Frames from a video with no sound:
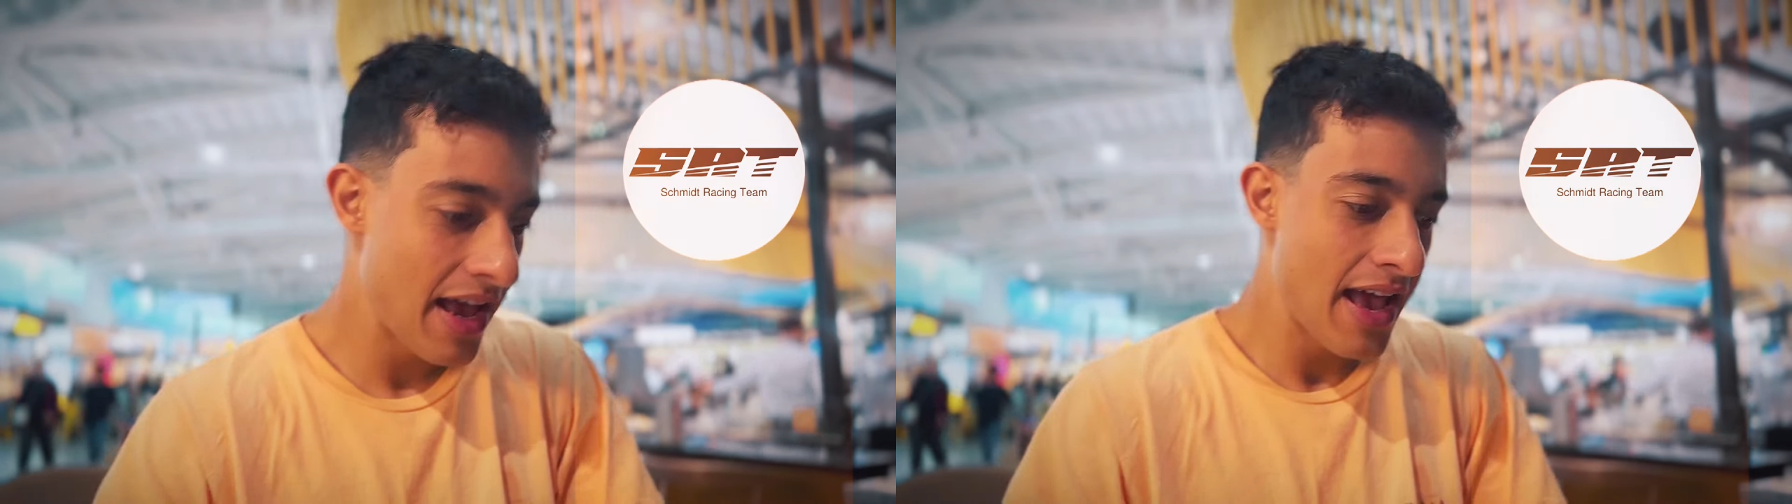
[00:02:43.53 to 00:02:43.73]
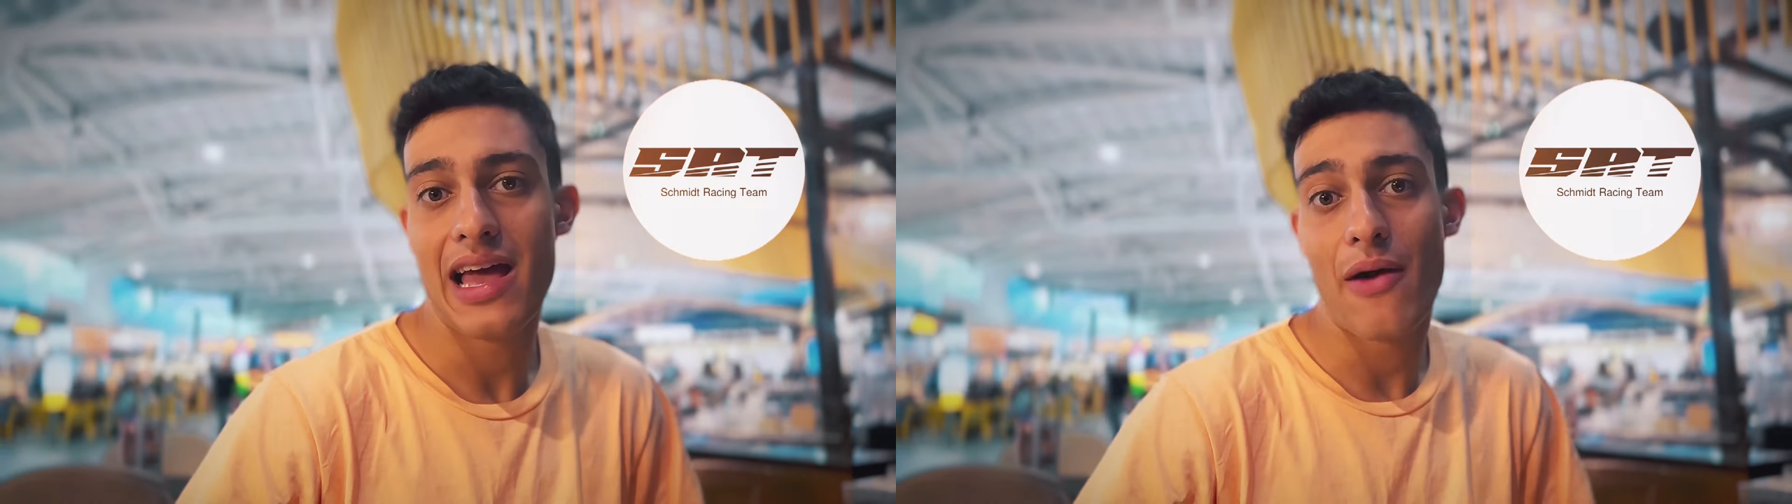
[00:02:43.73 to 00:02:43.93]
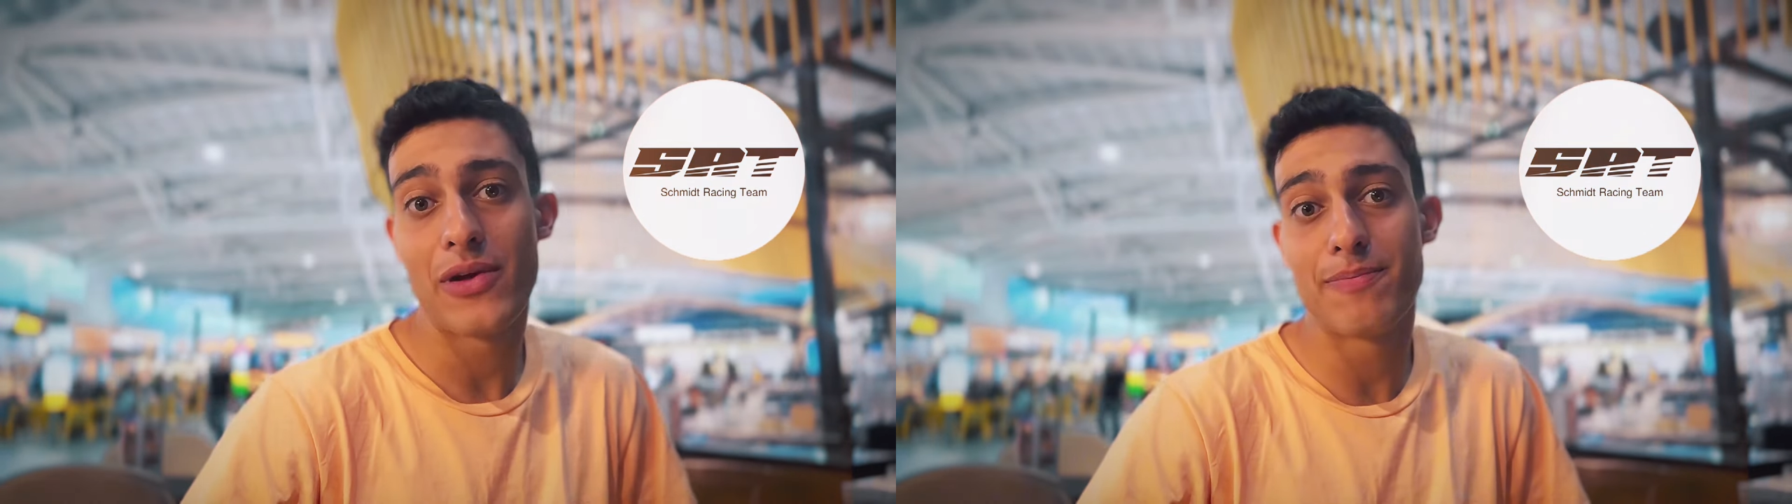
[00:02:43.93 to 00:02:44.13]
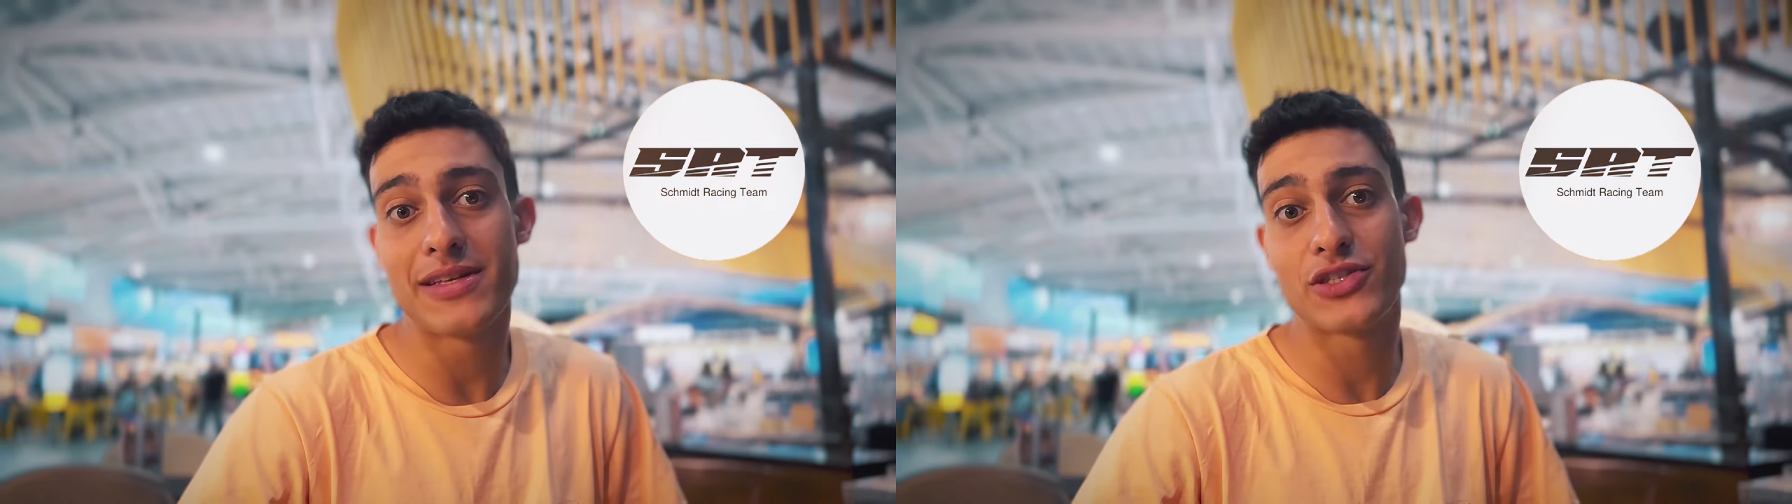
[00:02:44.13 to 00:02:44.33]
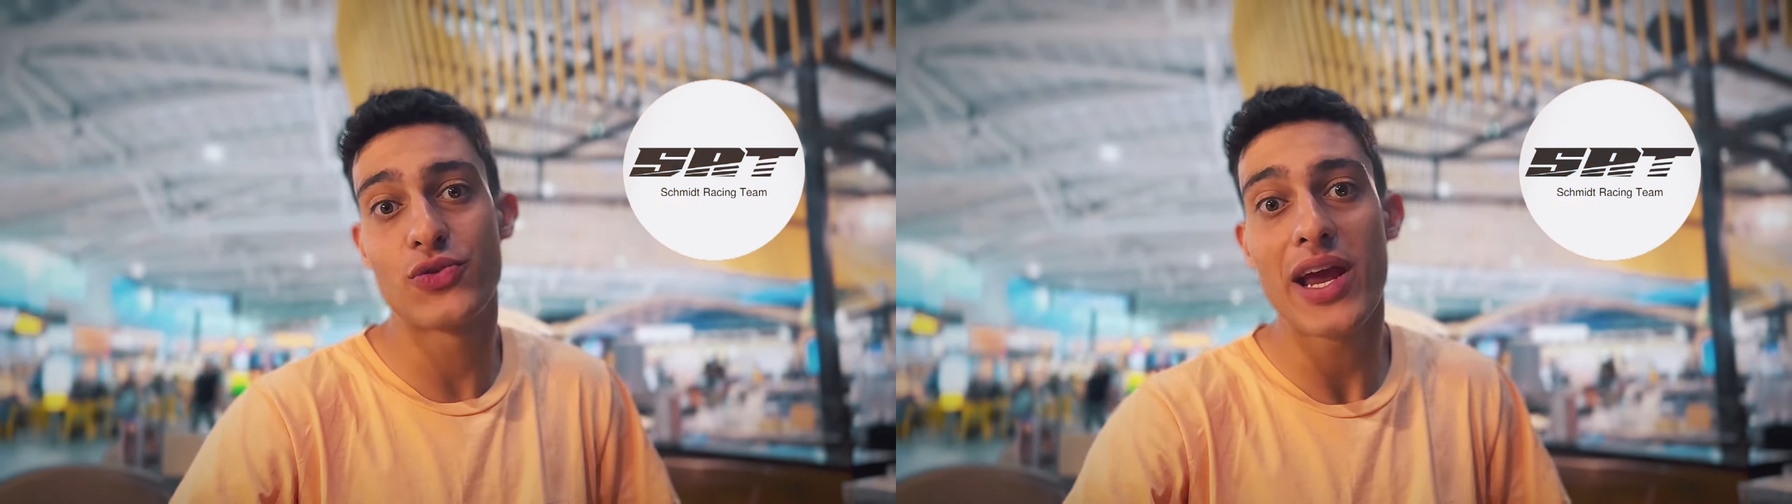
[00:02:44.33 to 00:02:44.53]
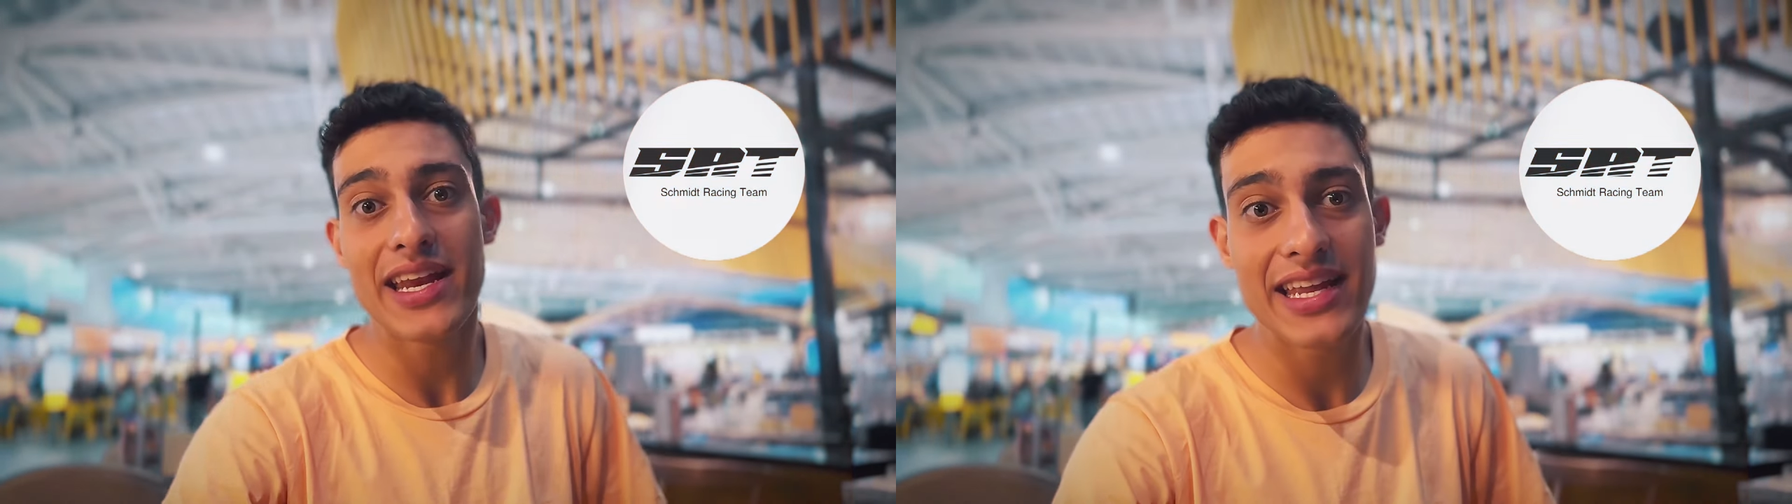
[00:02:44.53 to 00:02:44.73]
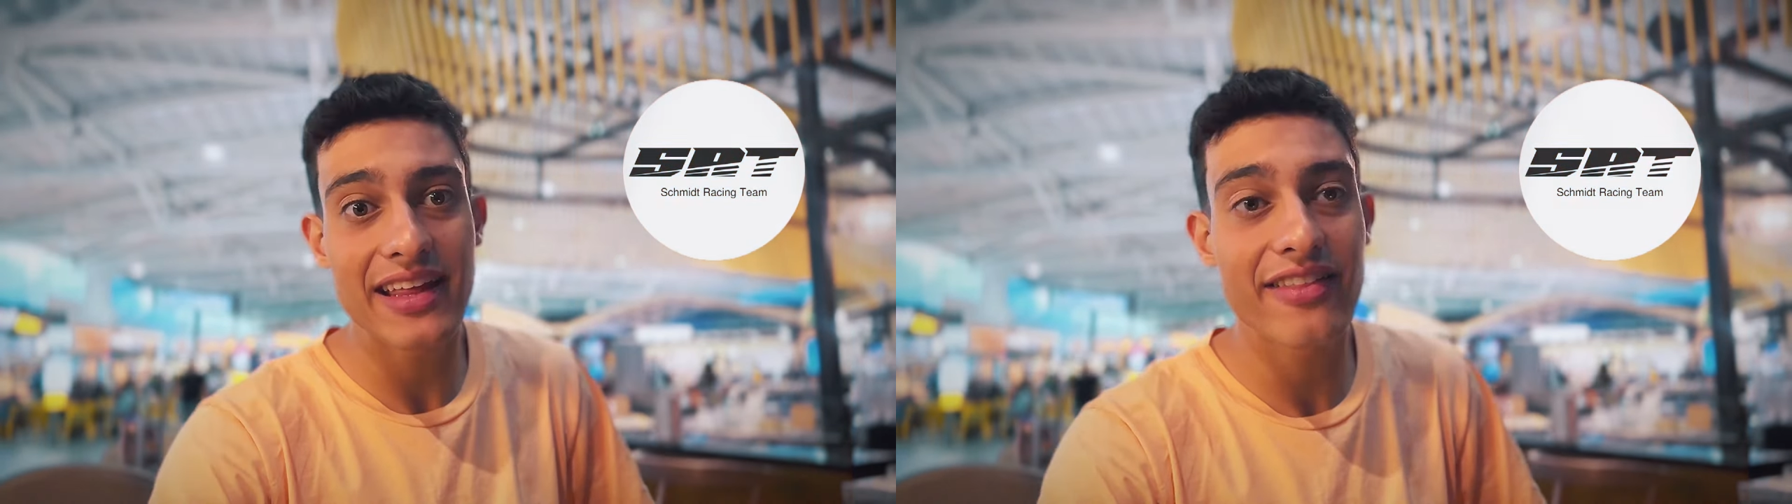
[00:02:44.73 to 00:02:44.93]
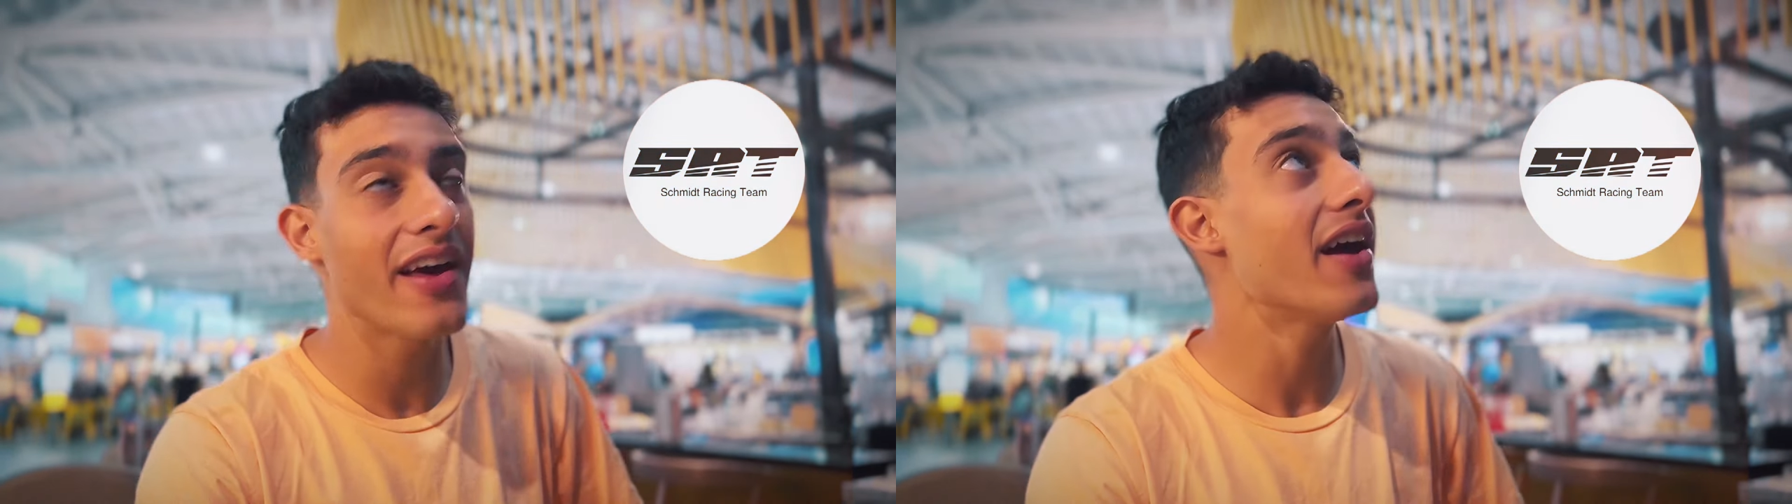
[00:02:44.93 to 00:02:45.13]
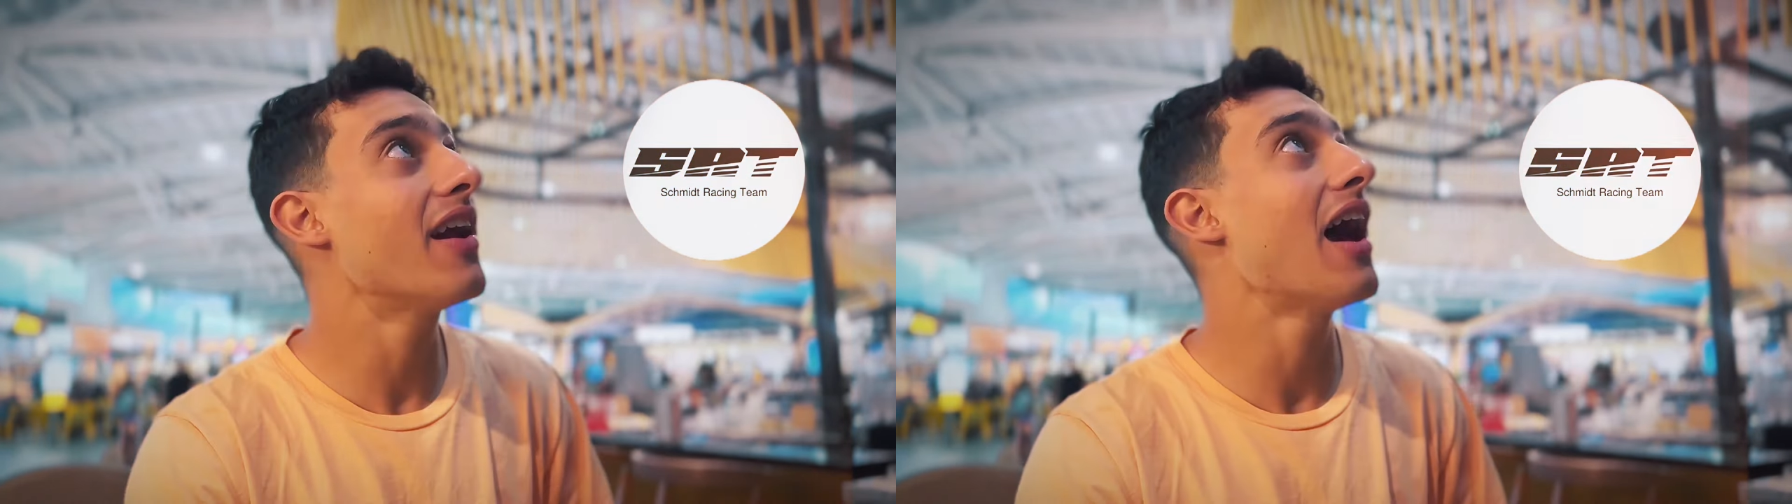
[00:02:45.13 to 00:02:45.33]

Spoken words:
I will be training there.